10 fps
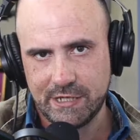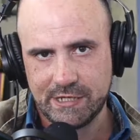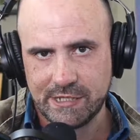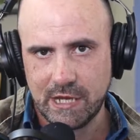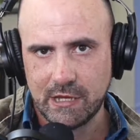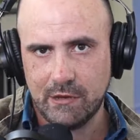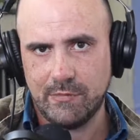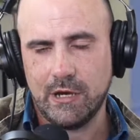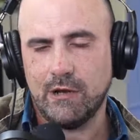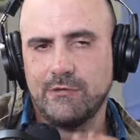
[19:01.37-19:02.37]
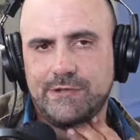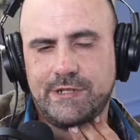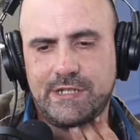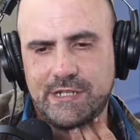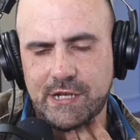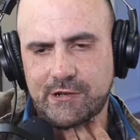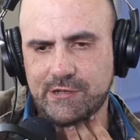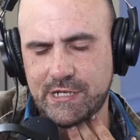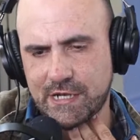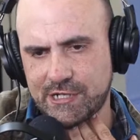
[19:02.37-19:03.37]
to say about this
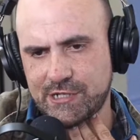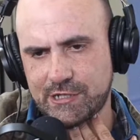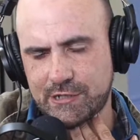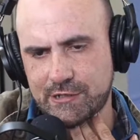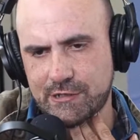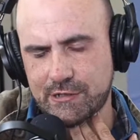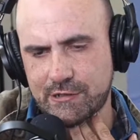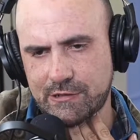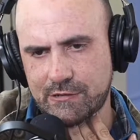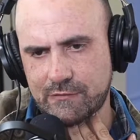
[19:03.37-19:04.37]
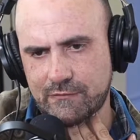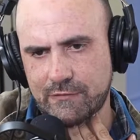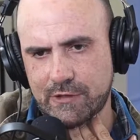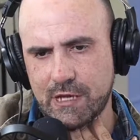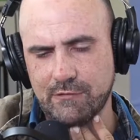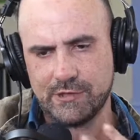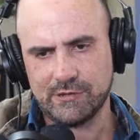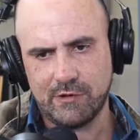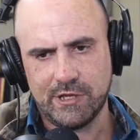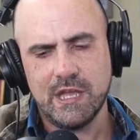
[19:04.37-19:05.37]
intersection of
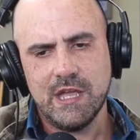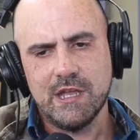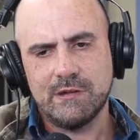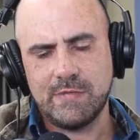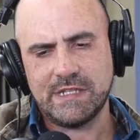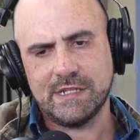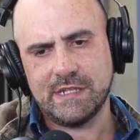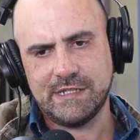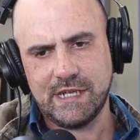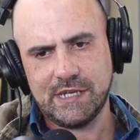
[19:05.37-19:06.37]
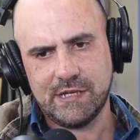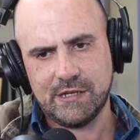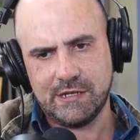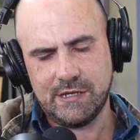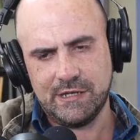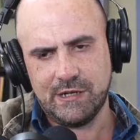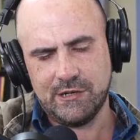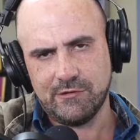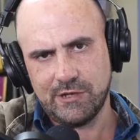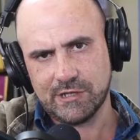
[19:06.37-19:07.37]
language quality, basically taking an
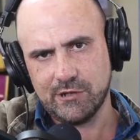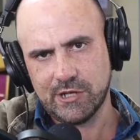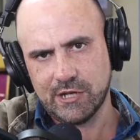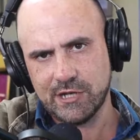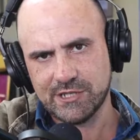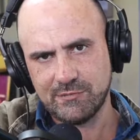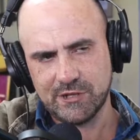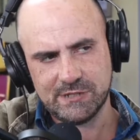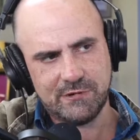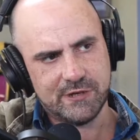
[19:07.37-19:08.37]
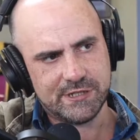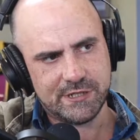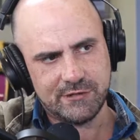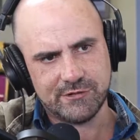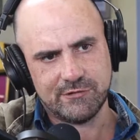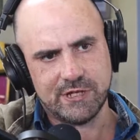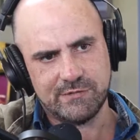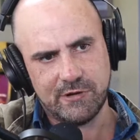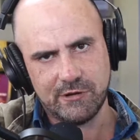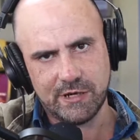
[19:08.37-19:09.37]
increased look at customer experience and user
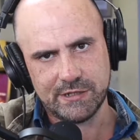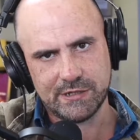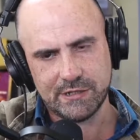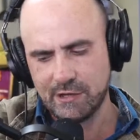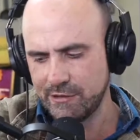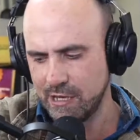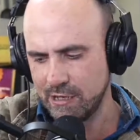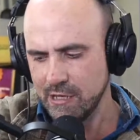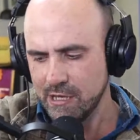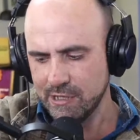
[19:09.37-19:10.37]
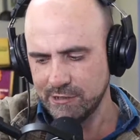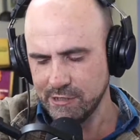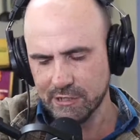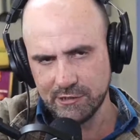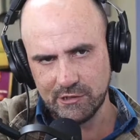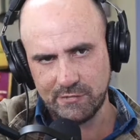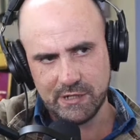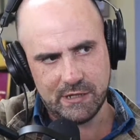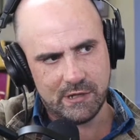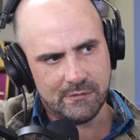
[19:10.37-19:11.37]
experience on that. Can you talk a little
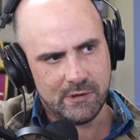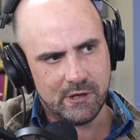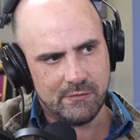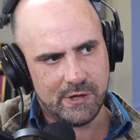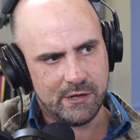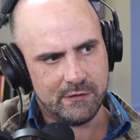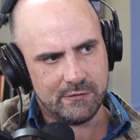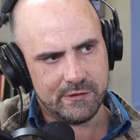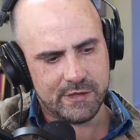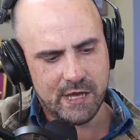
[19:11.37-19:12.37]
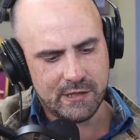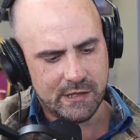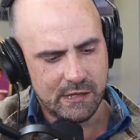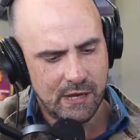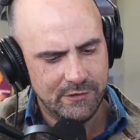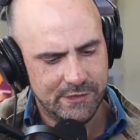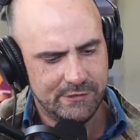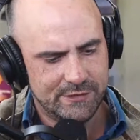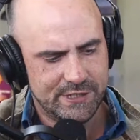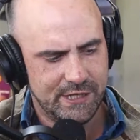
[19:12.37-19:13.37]
bit about that? Like, how do
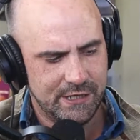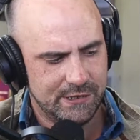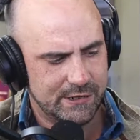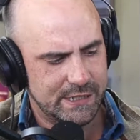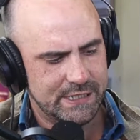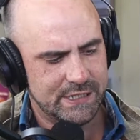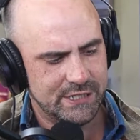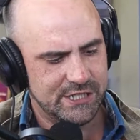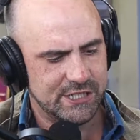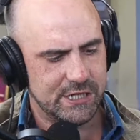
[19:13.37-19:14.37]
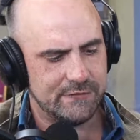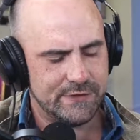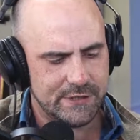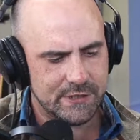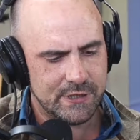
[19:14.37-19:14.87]
you see this shift?